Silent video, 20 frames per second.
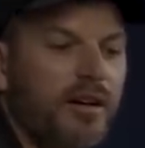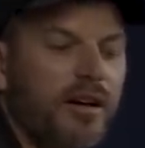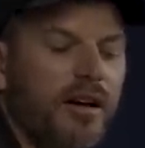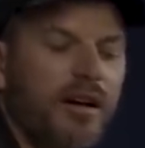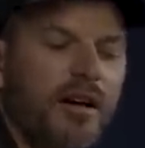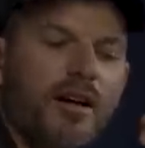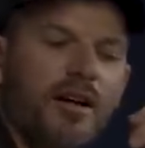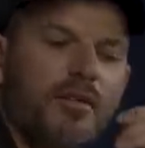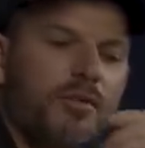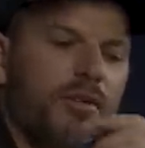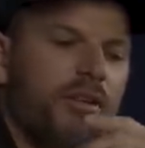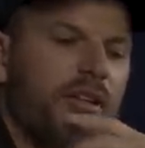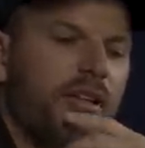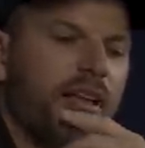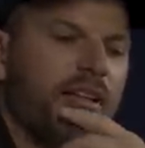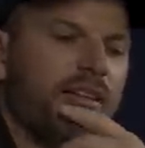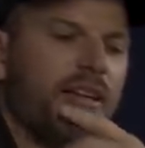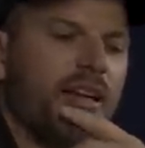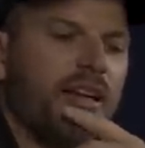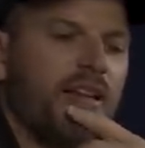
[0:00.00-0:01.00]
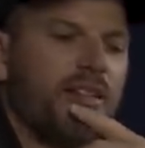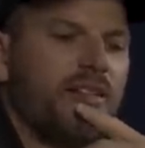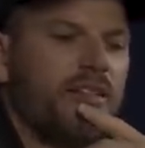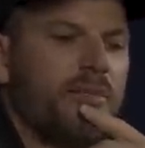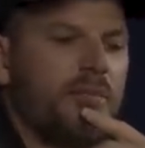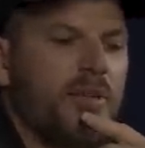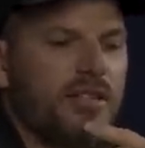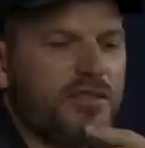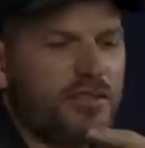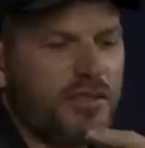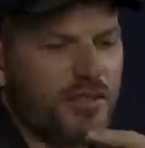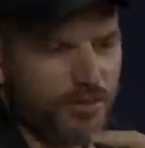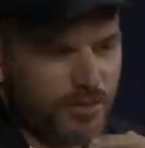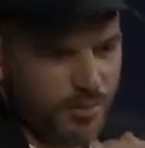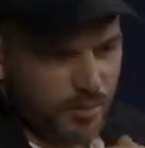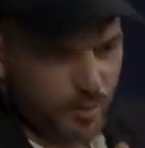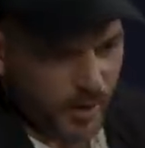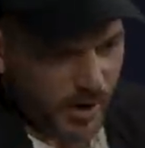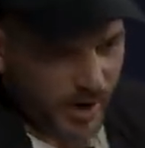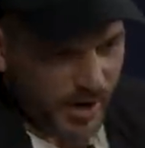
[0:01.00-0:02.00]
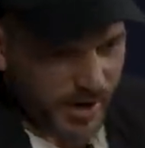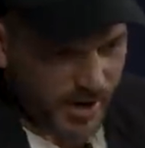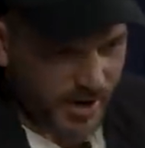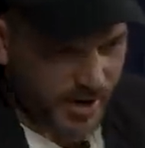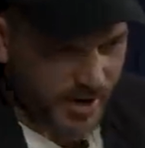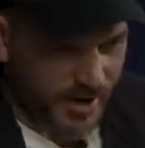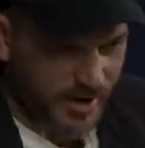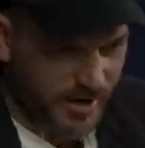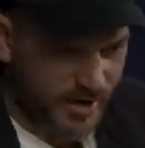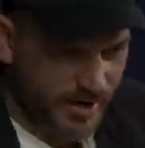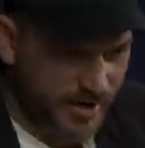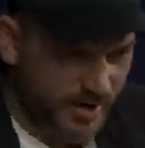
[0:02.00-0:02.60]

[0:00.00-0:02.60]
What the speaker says: I really like that clip. That's in Dubai.